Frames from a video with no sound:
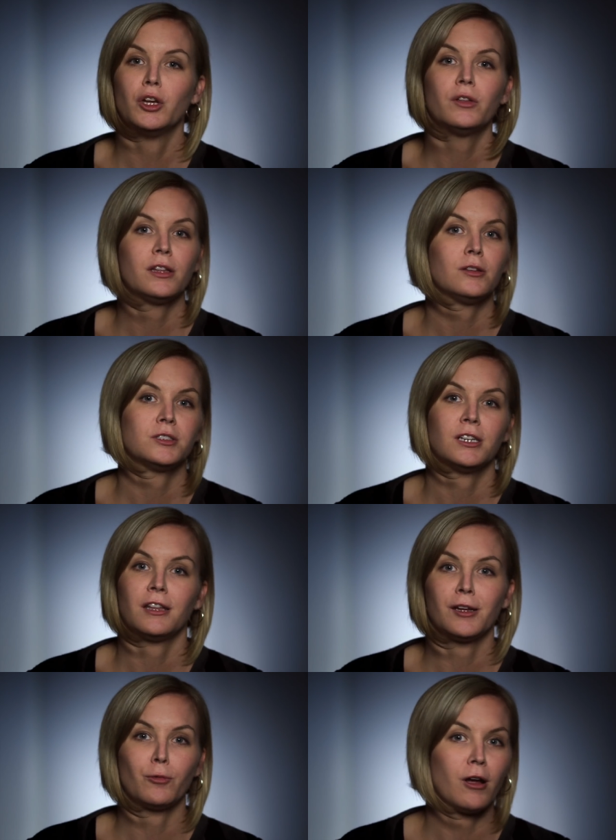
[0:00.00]
Know that there's
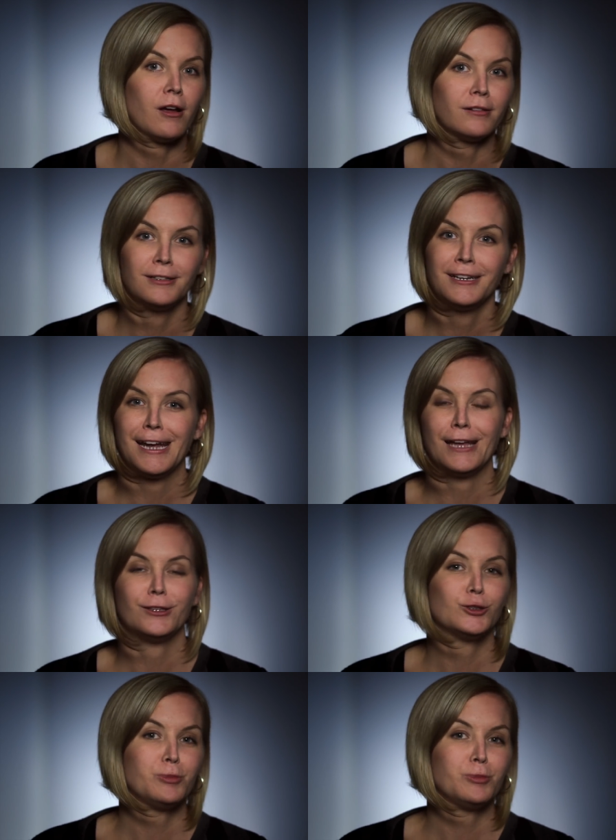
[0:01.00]
nothing wrong and there's